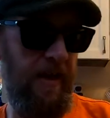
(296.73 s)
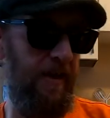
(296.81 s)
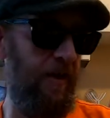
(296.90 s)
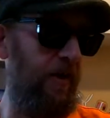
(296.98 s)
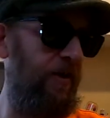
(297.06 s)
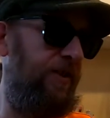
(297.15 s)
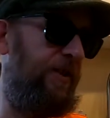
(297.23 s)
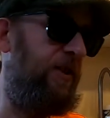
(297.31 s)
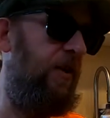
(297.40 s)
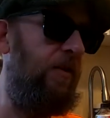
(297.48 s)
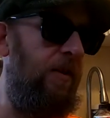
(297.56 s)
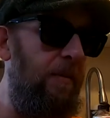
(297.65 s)
I get all
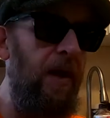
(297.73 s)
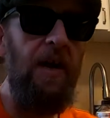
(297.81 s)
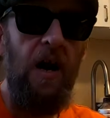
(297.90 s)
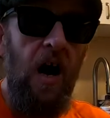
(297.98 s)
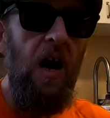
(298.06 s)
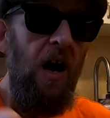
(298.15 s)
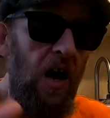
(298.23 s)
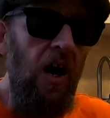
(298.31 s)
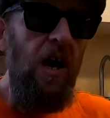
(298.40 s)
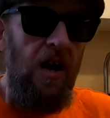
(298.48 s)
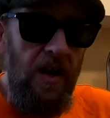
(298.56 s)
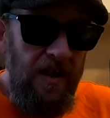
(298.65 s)
stoked. I'm like,
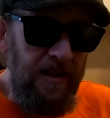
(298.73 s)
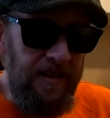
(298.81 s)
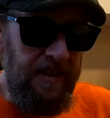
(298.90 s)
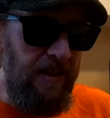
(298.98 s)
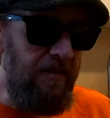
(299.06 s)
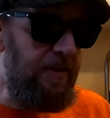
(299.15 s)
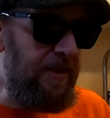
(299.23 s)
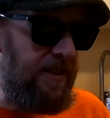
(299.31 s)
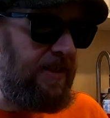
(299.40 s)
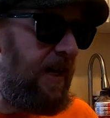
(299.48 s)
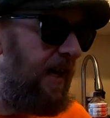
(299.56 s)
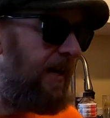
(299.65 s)
it's going to be
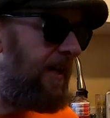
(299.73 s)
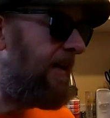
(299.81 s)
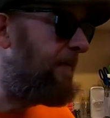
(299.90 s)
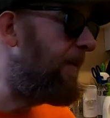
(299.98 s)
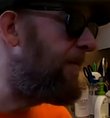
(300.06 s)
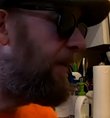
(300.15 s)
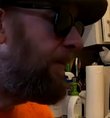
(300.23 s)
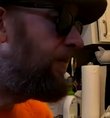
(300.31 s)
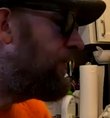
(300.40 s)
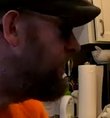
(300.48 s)
sunny. I'm going to be able